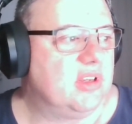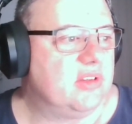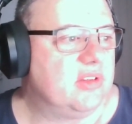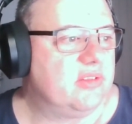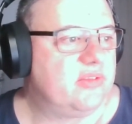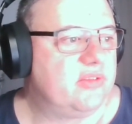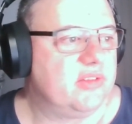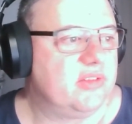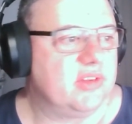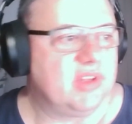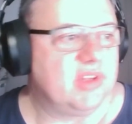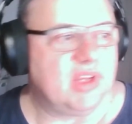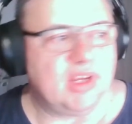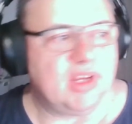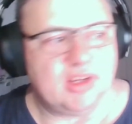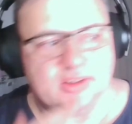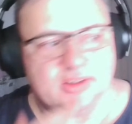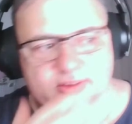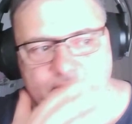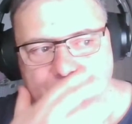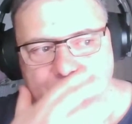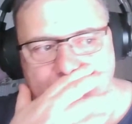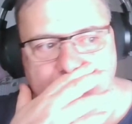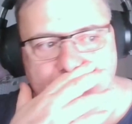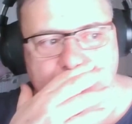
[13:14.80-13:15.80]
for that.
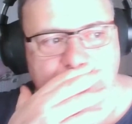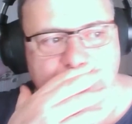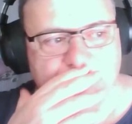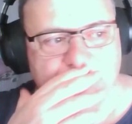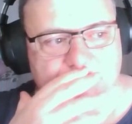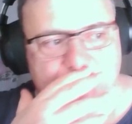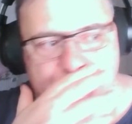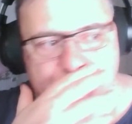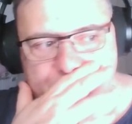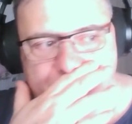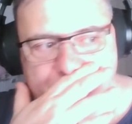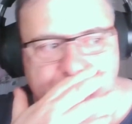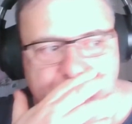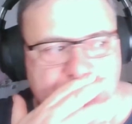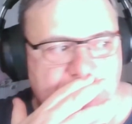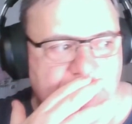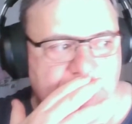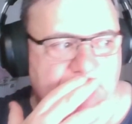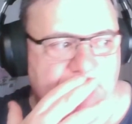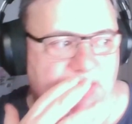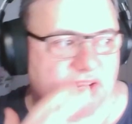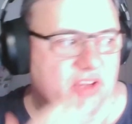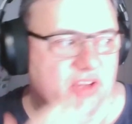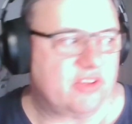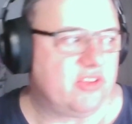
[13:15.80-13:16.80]
So I'll have to work that
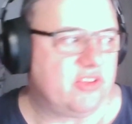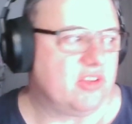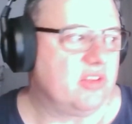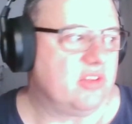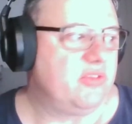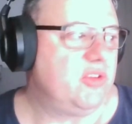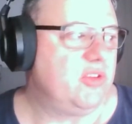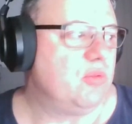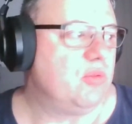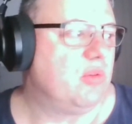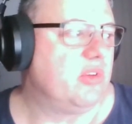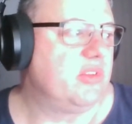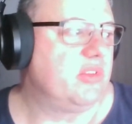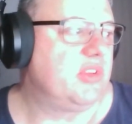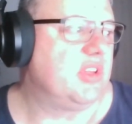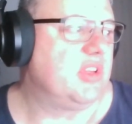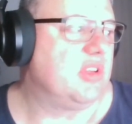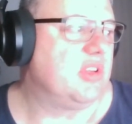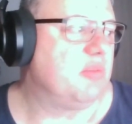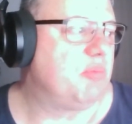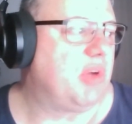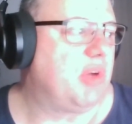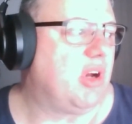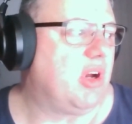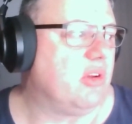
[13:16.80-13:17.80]
out. So if you want the
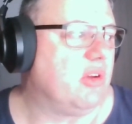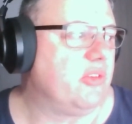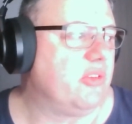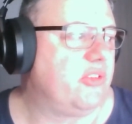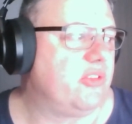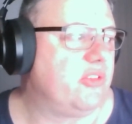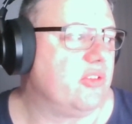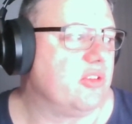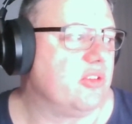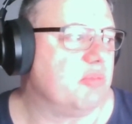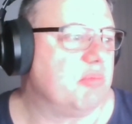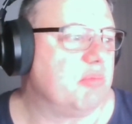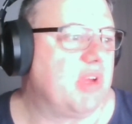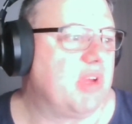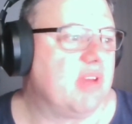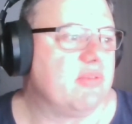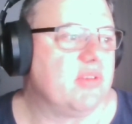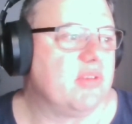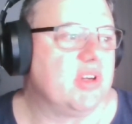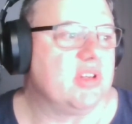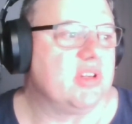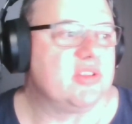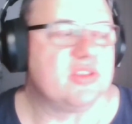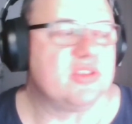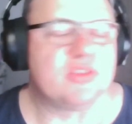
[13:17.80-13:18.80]
Pulse or the
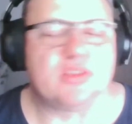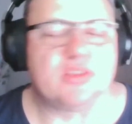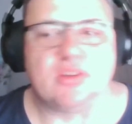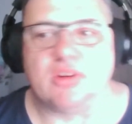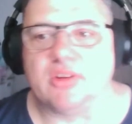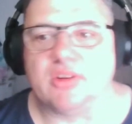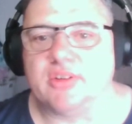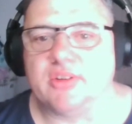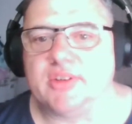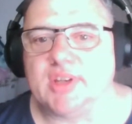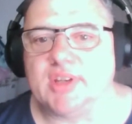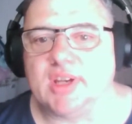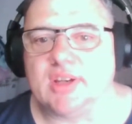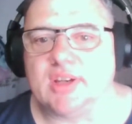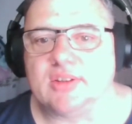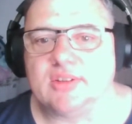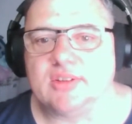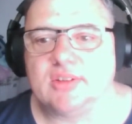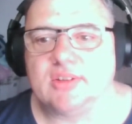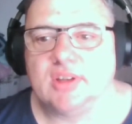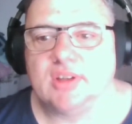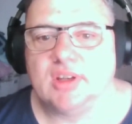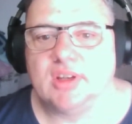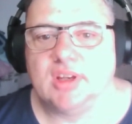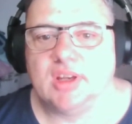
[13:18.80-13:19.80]
Maverick, just contact
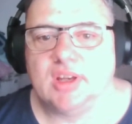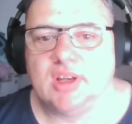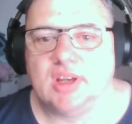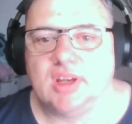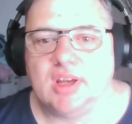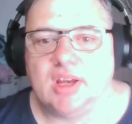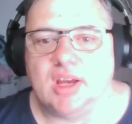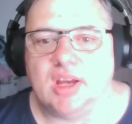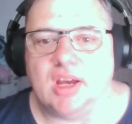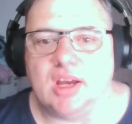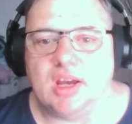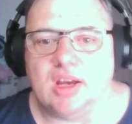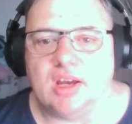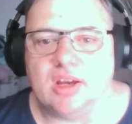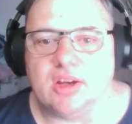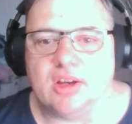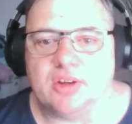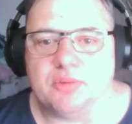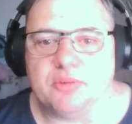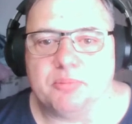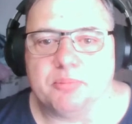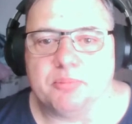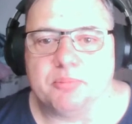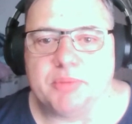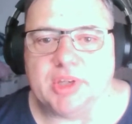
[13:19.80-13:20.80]

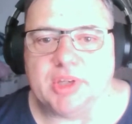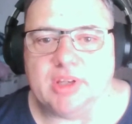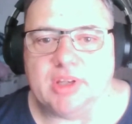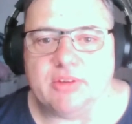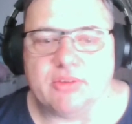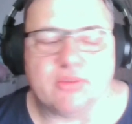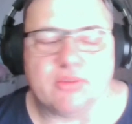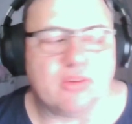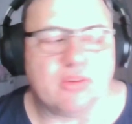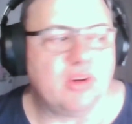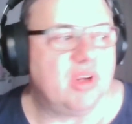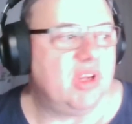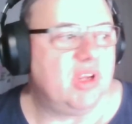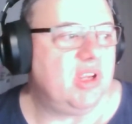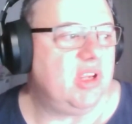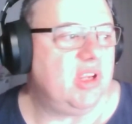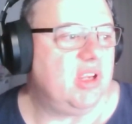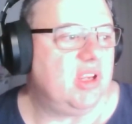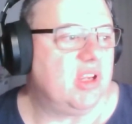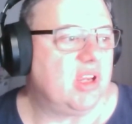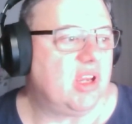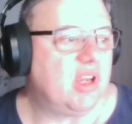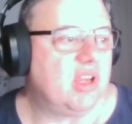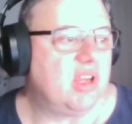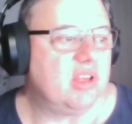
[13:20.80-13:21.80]
B3
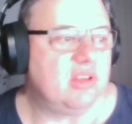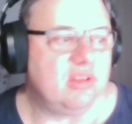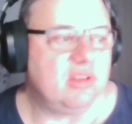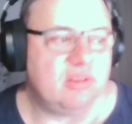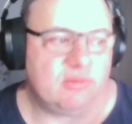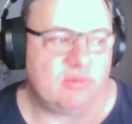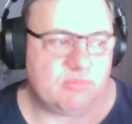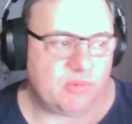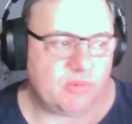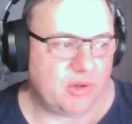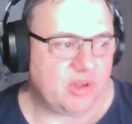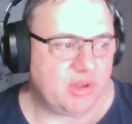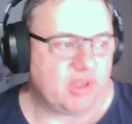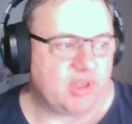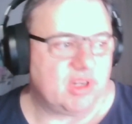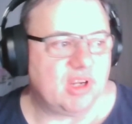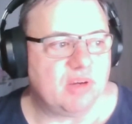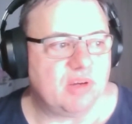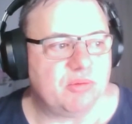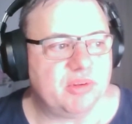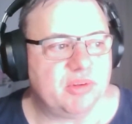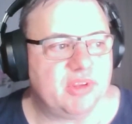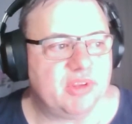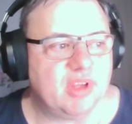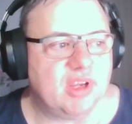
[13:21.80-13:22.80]
and work it out
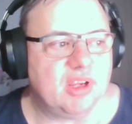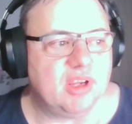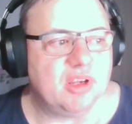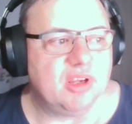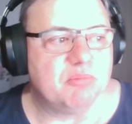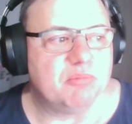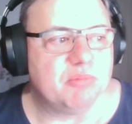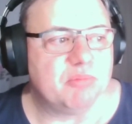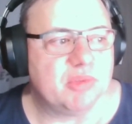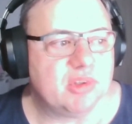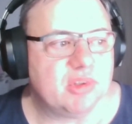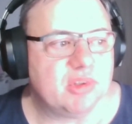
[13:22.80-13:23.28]
with them.